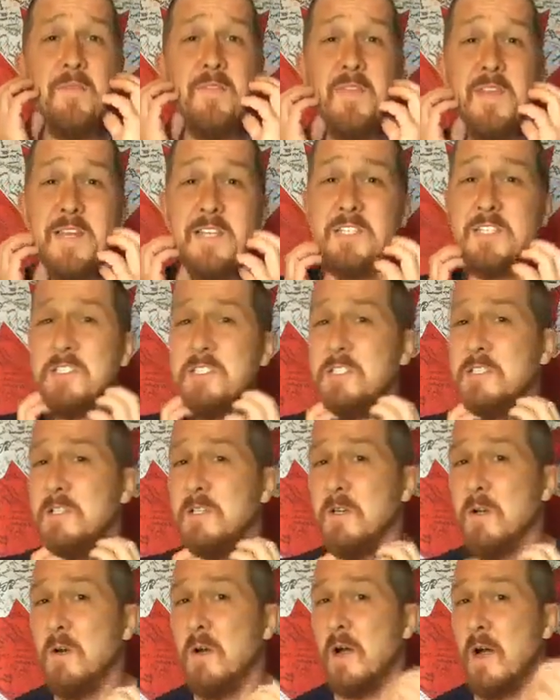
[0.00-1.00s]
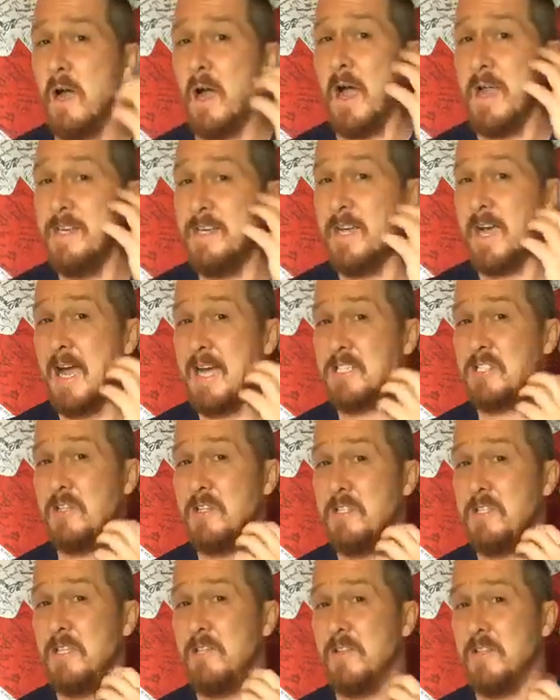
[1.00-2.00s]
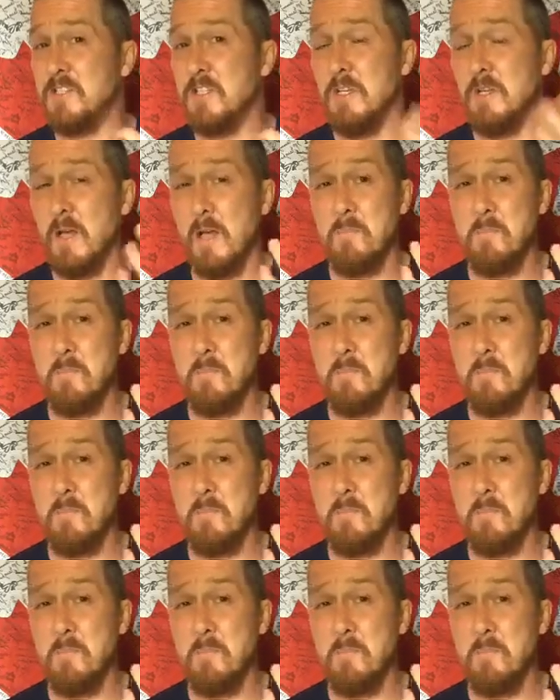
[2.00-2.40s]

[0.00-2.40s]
this, I actually did this.